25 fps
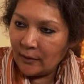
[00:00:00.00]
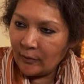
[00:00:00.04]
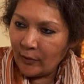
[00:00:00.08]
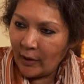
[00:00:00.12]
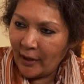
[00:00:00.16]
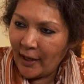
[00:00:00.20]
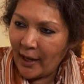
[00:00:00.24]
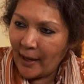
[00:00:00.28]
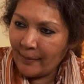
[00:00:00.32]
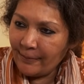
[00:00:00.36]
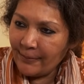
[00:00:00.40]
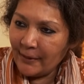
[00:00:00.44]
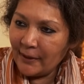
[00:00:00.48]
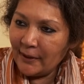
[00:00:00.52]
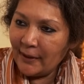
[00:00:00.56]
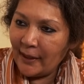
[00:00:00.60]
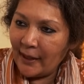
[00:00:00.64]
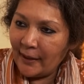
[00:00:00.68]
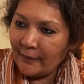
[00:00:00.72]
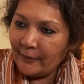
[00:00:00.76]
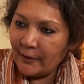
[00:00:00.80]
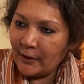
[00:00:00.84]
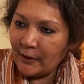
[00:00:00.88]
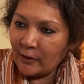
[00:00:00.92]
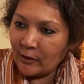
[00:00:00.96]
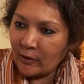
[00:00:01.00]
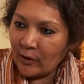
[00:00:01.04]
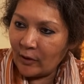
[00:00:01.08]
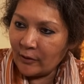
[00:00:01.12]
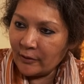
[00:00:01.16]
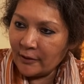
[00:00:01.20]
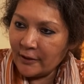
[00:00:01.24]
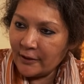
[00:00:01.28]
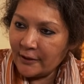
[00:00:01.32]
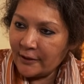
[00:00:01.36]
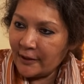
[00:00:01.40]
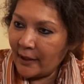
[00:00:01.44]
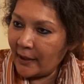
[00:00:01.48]
What happened there with the
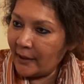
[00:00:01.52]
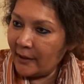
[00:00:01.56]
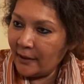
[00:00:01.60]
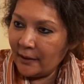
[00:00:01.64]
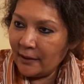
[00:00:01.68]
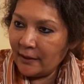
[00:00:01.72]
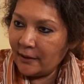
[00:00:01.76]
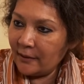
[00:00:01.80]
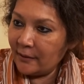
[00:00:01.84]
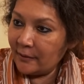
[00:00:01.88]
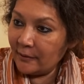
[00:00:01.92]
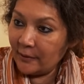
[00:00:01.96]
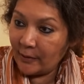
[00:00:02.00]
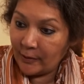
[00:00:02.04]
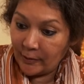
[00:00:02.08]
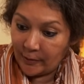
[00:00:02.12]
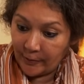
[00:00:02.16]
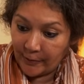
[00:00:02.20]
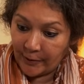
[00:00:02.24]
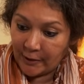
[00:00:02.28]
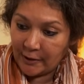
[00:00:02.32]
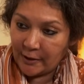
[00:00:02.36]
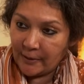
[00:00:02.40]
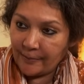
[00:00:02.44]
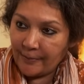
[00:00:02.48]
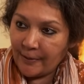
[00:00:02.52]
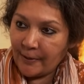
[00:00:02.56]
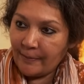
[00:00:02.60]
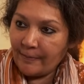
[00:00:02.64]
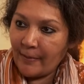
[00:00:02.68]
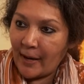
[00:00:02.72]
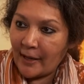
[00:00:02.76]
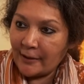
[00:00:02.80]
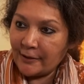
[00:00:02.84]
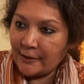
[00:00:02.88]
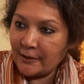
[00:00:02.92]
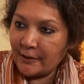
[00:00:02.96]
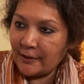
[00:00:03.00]
Congress suddenly, the BJP
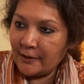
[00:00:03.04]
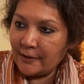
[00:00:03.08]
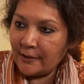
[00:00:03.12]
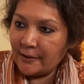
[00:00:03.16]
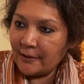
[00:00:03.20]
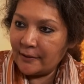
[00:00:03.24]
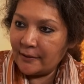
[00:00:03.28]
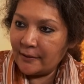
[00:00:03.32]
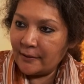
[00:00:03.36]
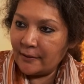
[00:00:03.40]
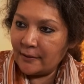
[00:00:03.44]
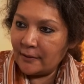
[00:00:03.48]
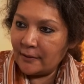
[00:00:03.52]
bastions?